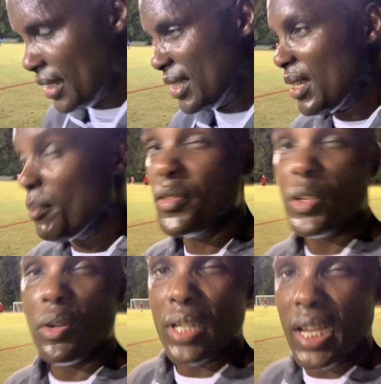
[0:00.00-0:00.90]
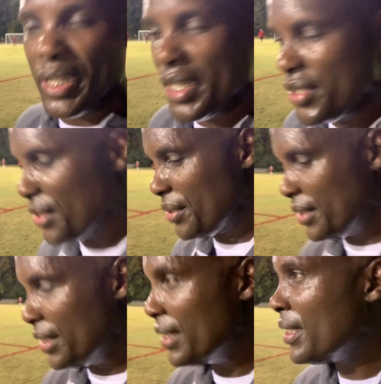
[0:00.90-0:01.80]
Some of you call her an angel.
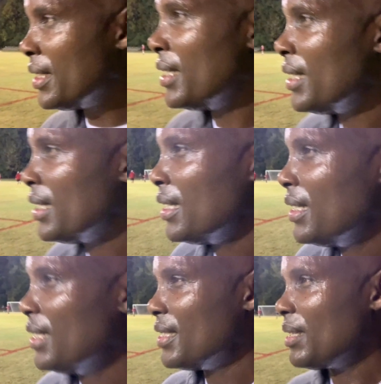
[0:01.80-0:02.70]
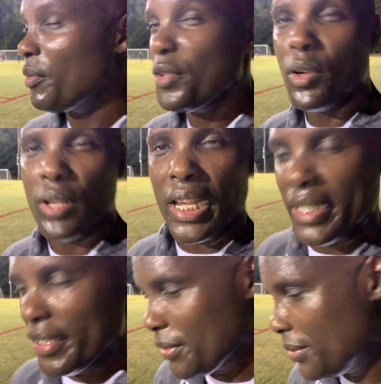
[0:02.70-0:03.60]
Some of you call her a
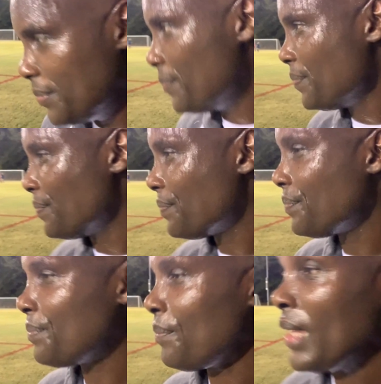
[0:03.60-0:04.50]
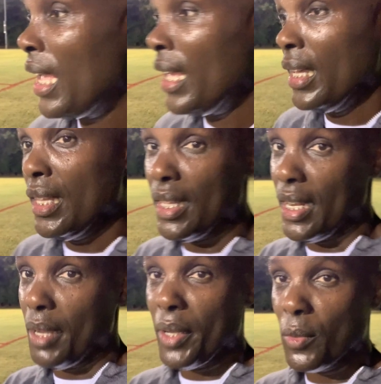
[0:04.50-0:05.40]
devil. Now,
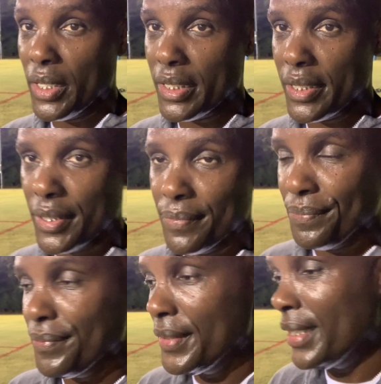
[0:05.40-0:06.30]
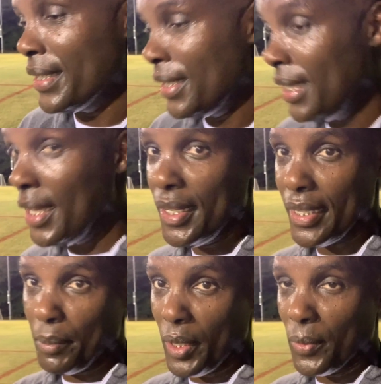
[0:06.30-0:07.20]
not my words.
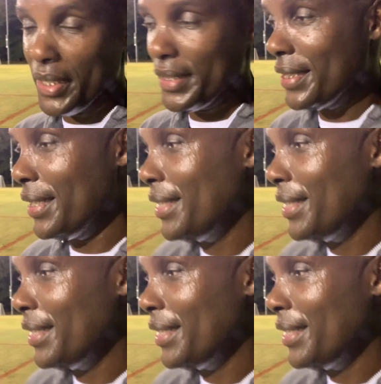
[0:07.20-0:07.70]
Not my words.